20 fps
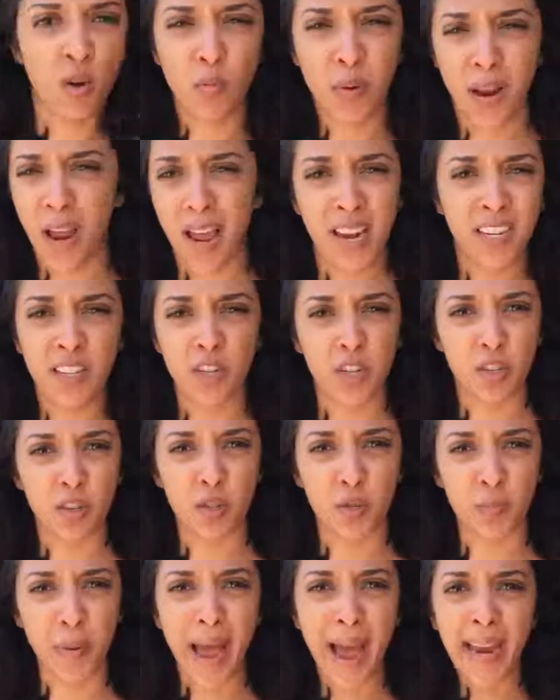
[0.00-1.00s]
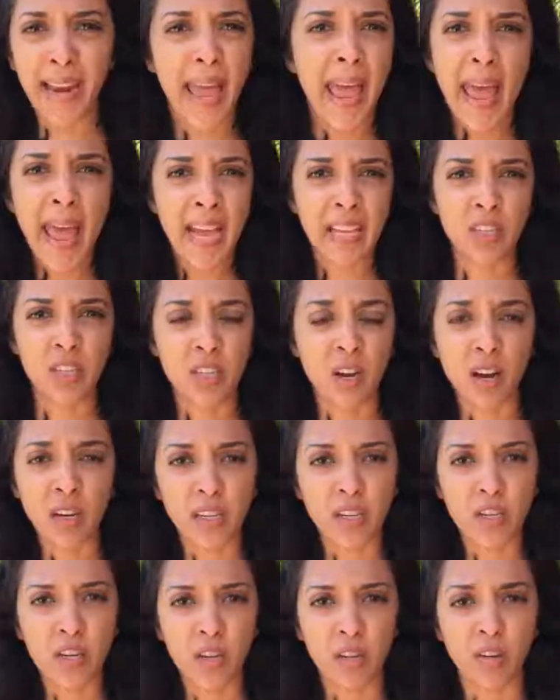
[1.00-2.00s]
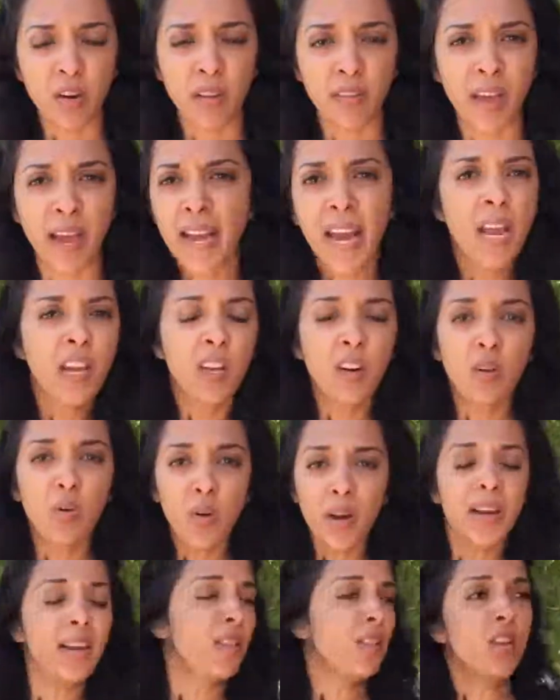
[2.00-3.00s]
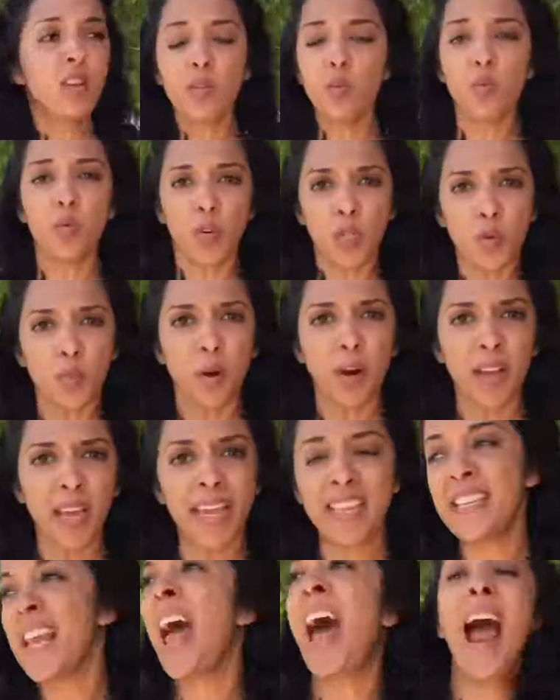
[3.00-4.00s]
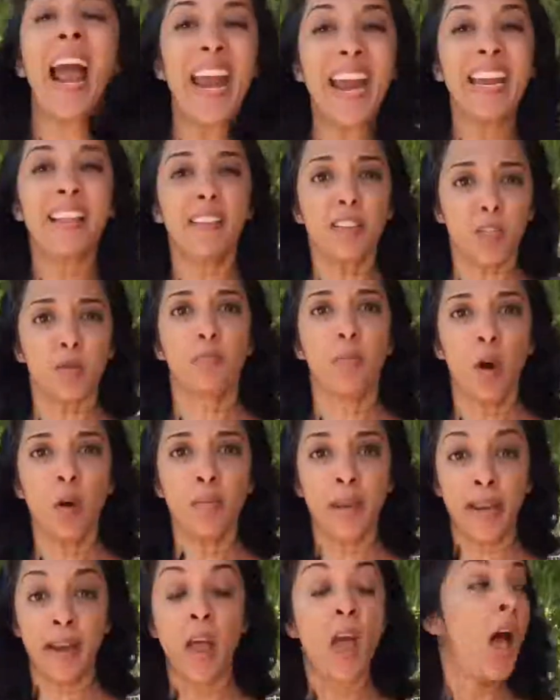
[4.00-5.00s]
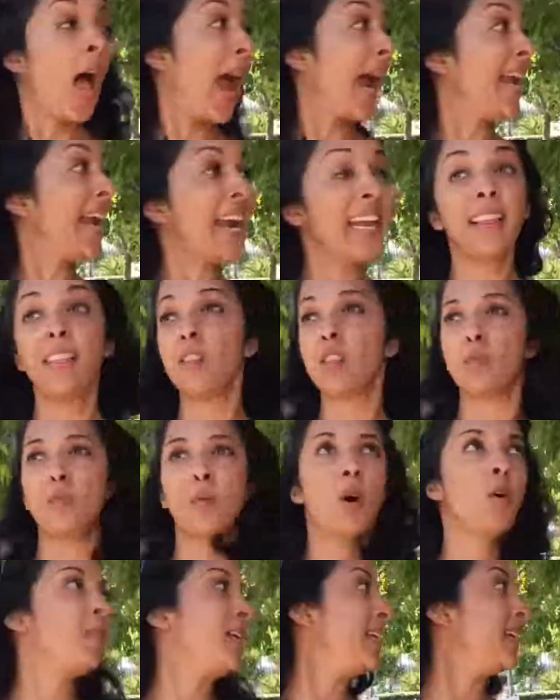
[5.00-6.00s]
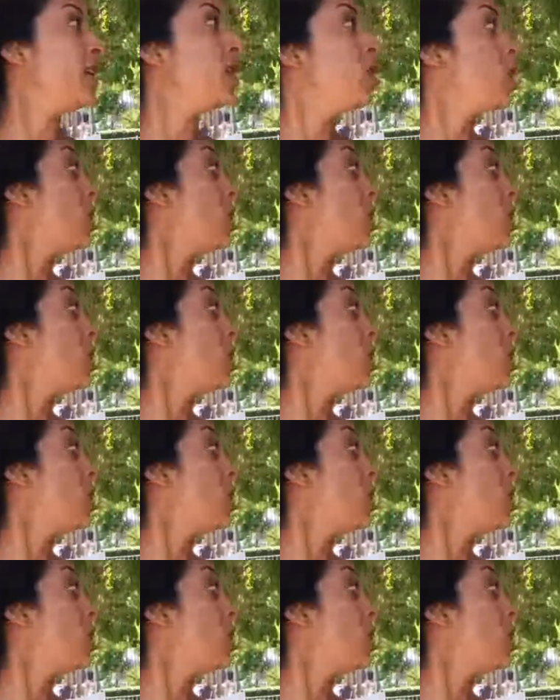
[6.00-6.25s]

go behind each other's back and stalk each other online. You know what? You know the worst part of it is? I hate this moment. I hate this moment